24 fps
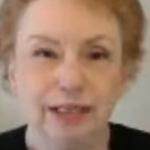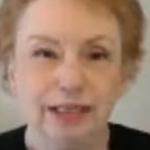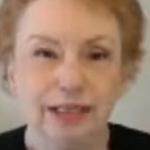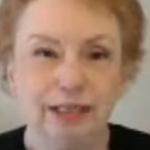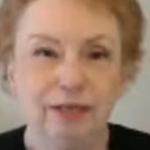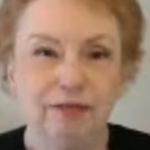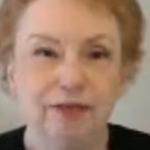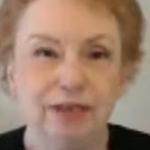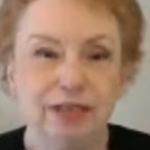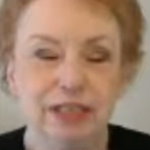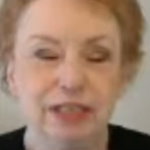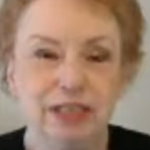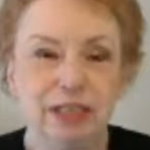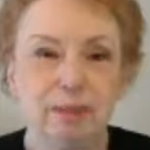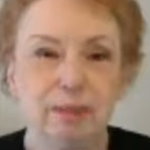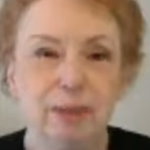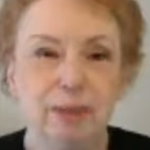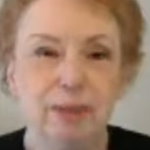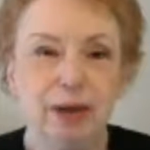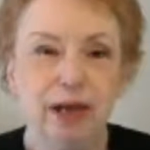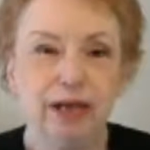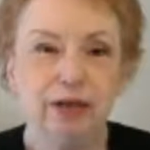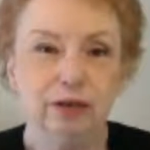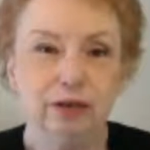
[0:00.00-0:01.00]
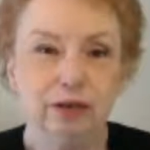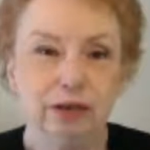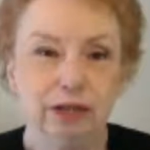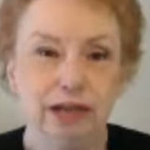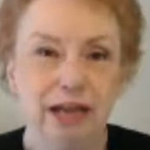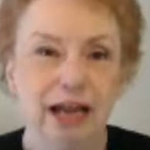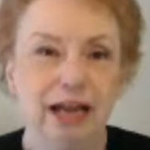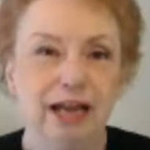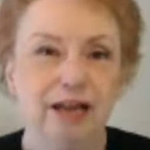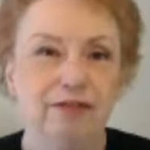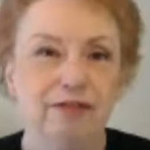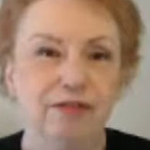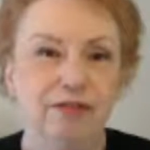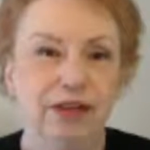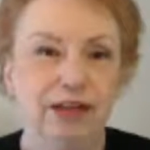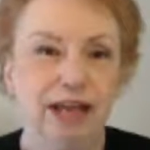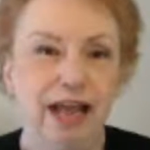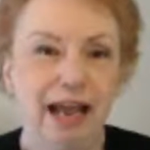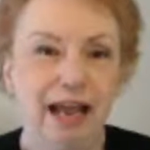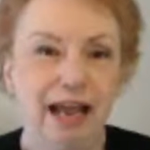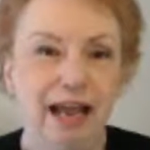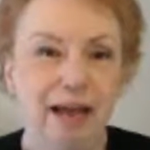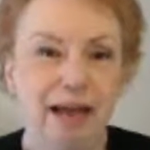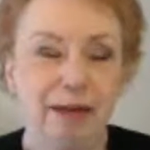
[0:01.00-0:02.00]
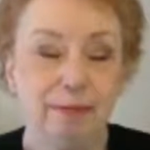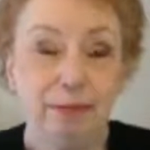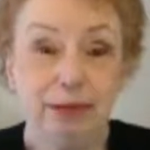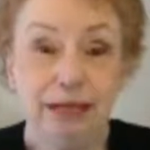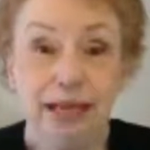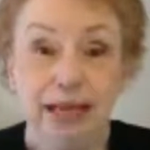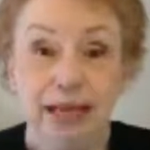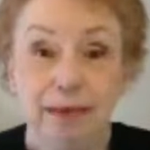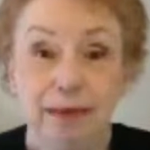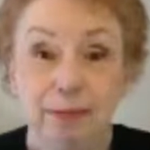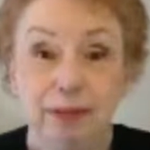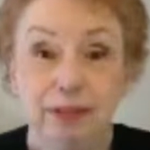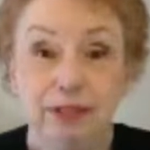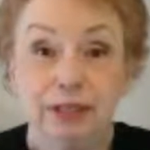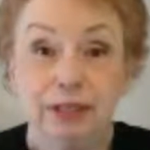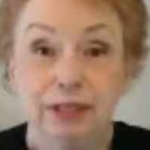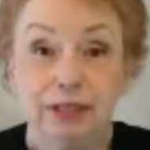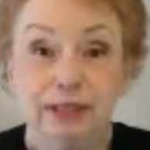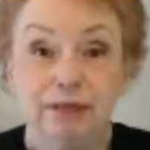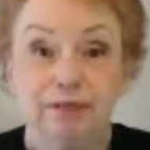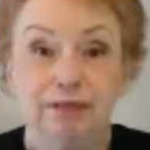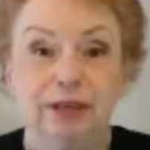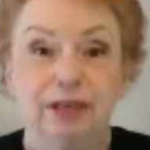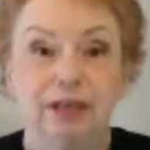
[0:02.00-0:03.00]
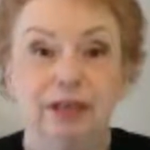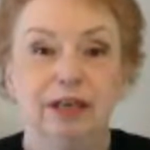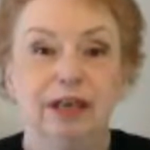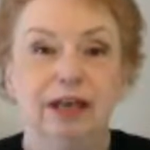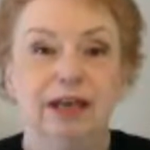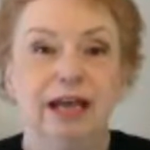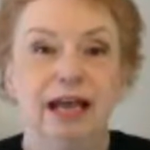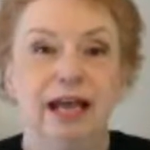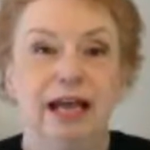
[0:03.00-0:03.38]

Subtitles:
Wanting to live an inspired life and be able to live it